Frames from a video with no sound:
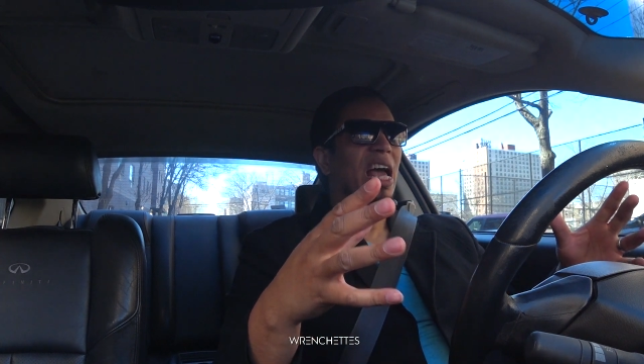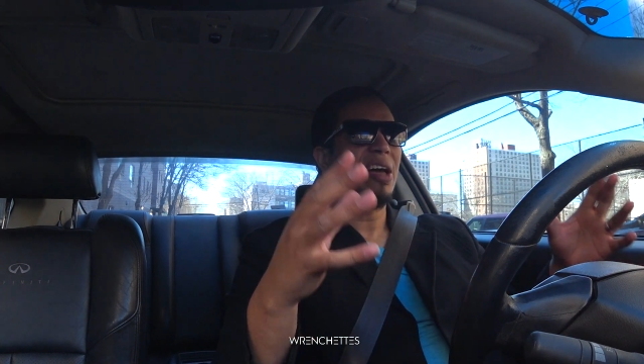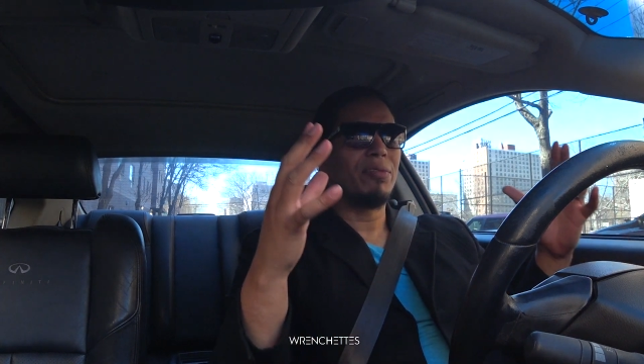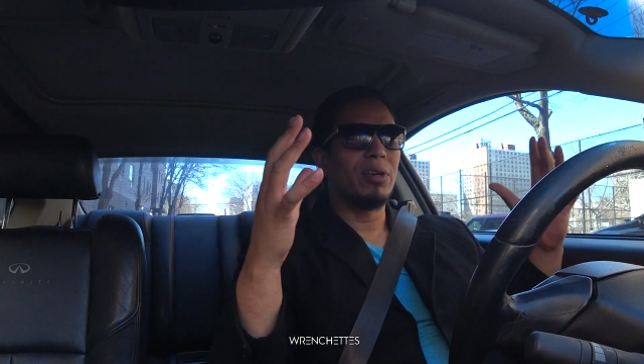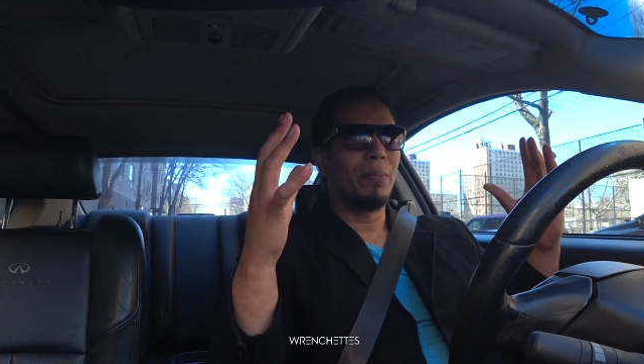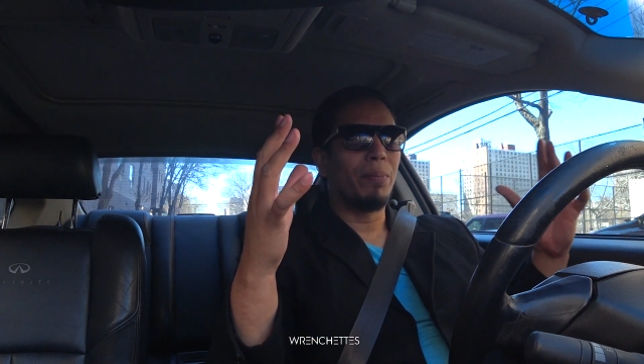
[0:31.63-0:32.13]
I
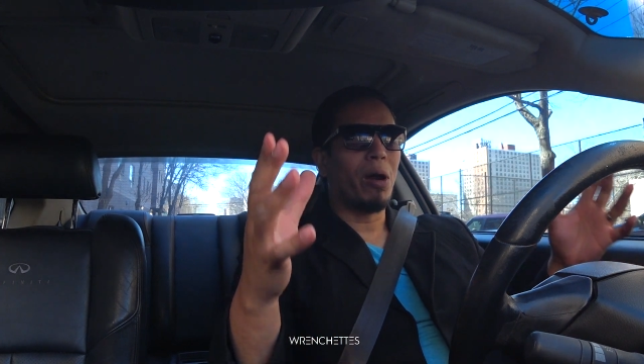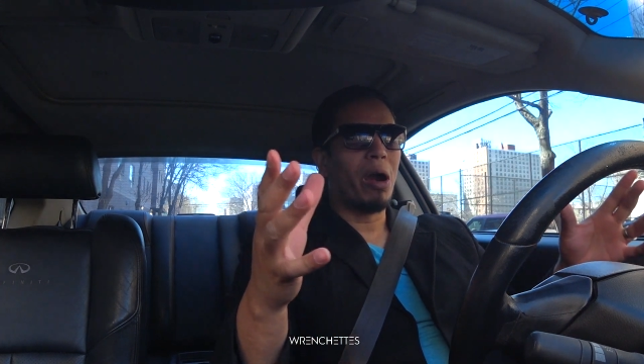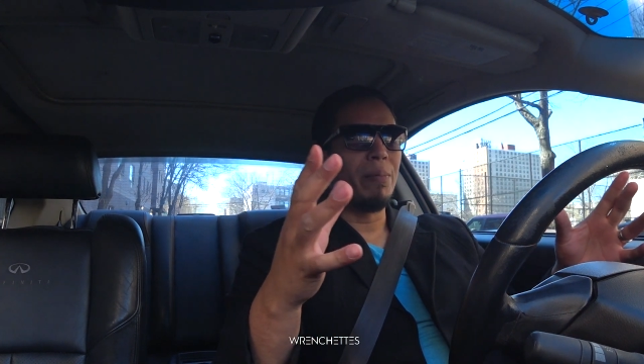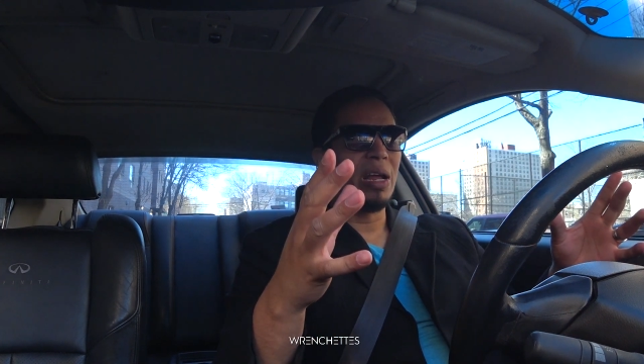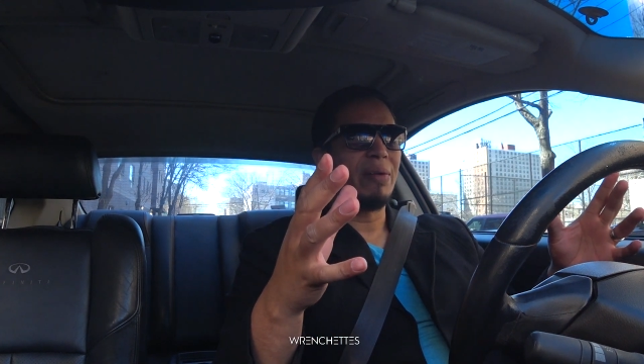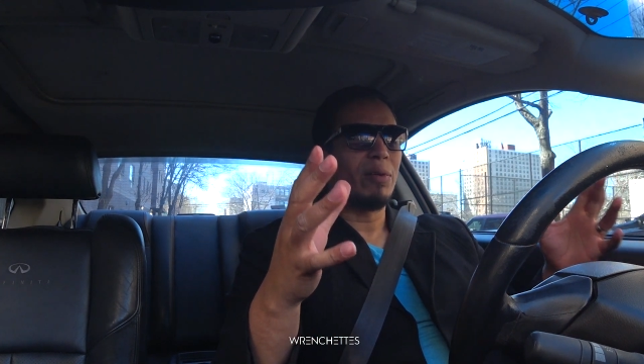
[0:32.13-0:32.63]
have an
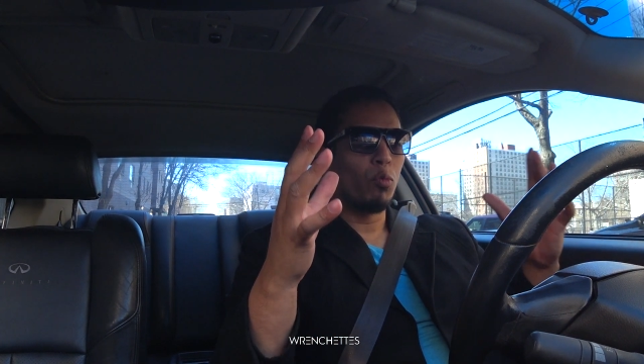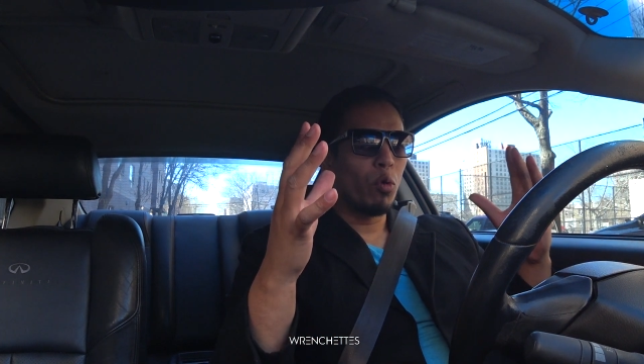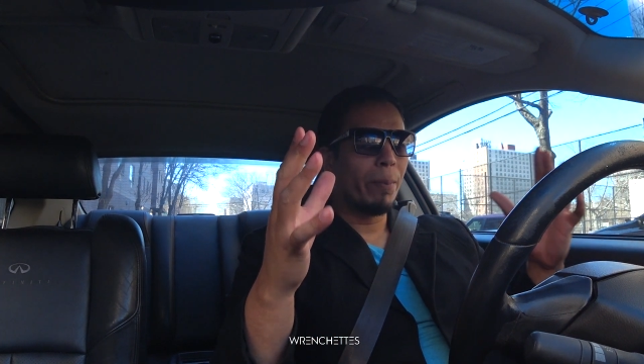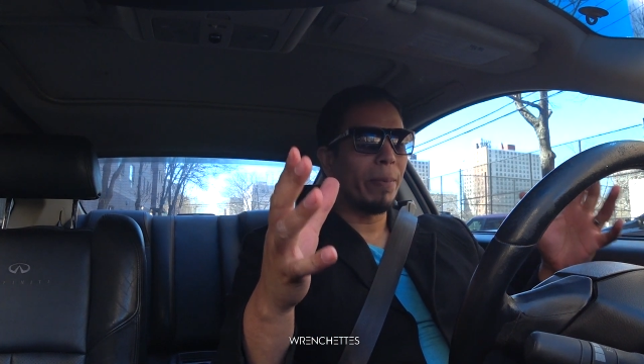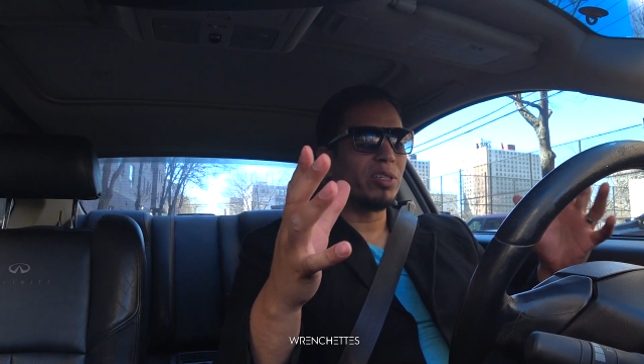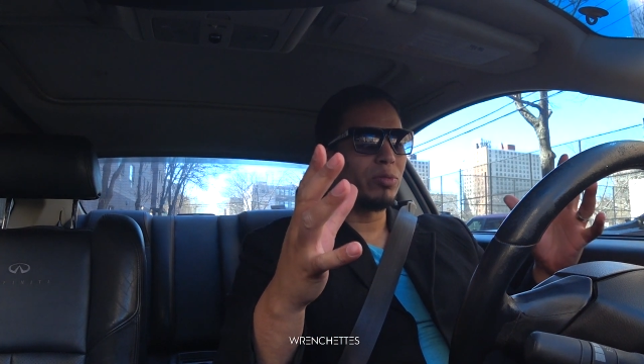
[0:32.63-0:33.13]
apartment. I have a
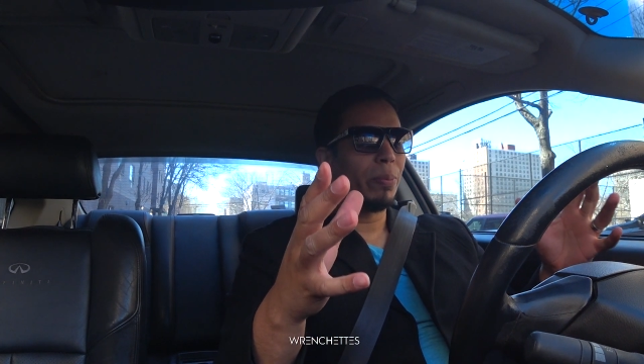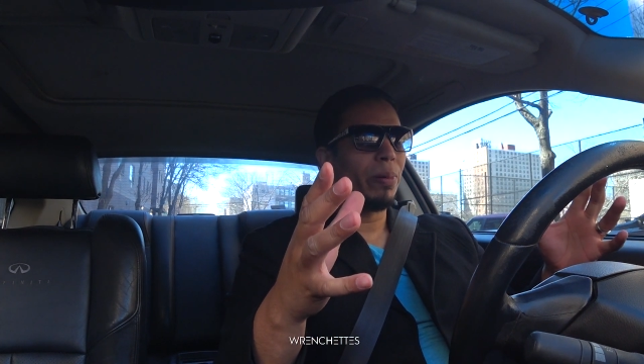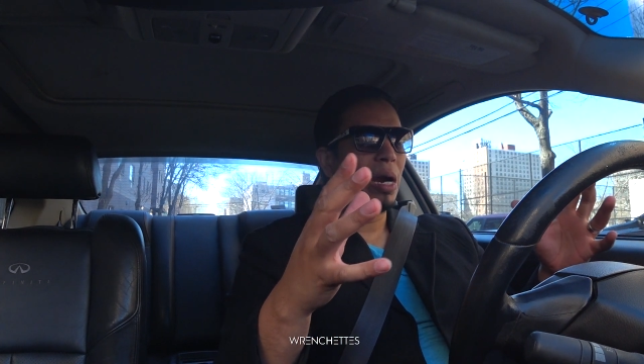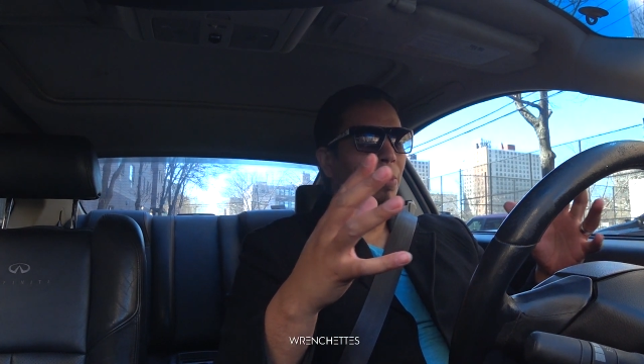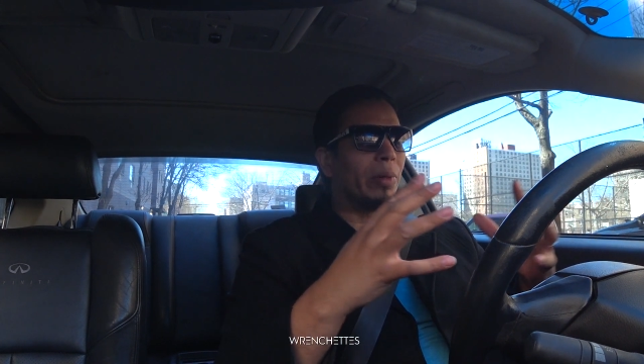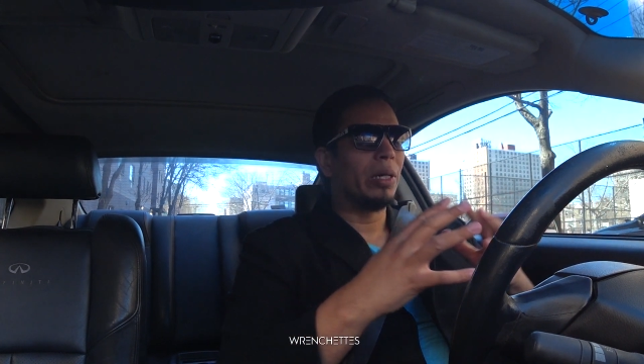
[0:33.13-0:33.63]
one-bedroom
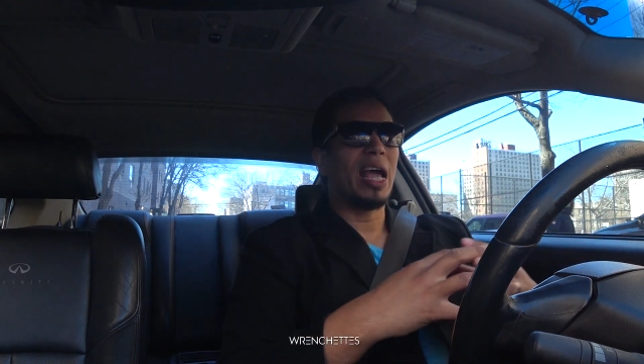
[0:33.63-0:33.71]
apartment.